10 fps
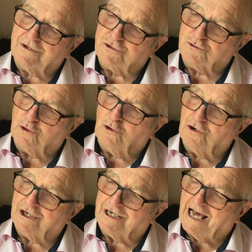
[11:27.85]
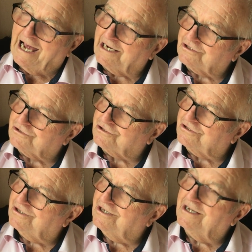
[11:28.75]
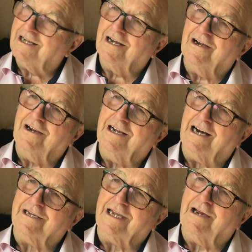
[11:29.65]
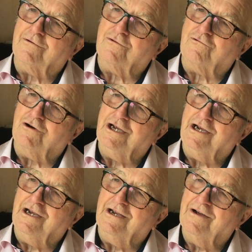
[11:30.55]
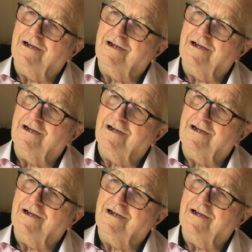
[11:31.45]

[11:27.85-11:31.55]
saw and an axe and cut down 3